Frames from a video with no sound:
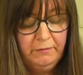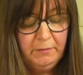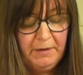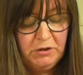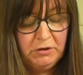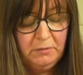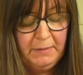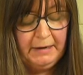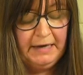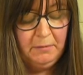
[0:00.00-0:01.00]
information
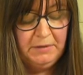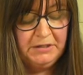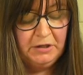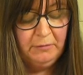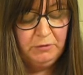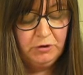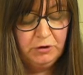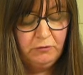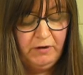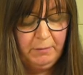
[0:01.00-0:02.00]
about how many times you
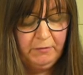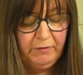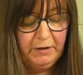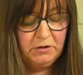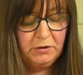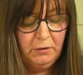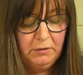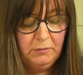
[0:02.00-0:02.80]
should wrap a French knot